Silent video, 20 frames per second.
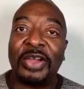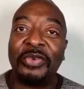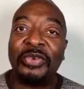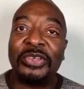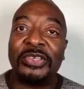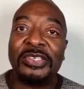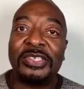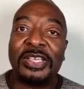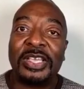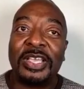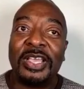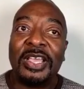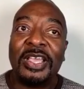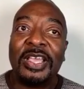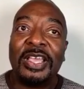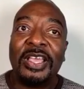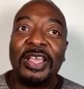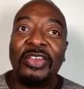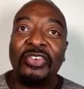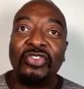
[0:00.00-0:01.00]
was
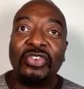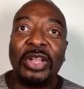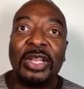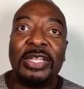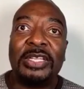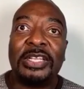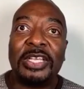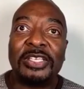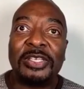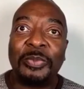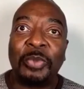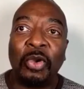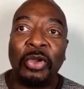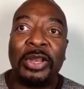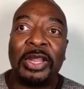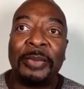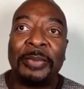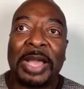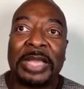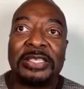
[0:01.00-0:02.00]
really
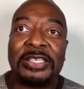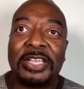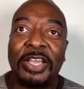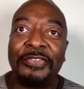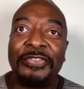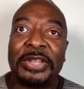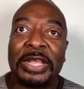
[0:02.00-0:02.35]
disappointed in myself,